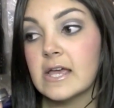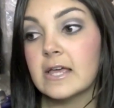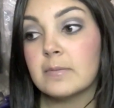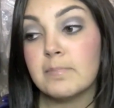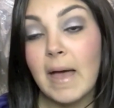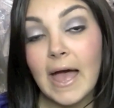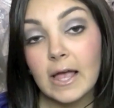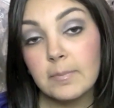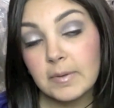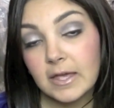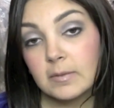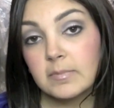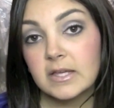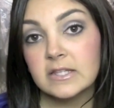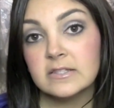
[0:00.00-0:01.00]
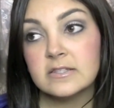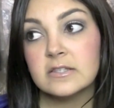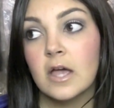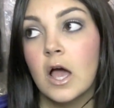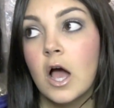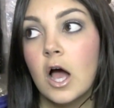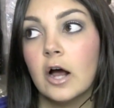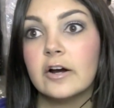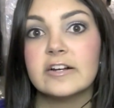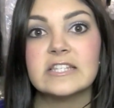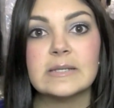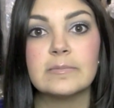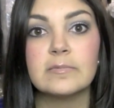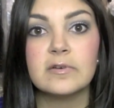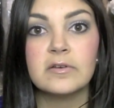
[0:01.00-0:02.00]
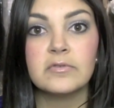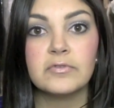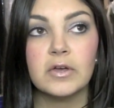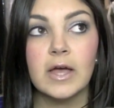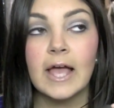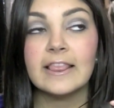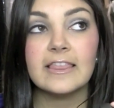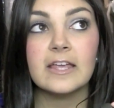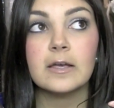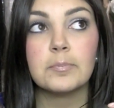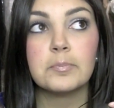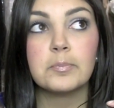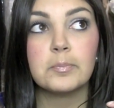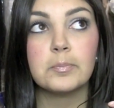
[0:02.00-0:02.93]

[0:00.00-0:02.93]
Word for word: and MAC pigments are some of, I think,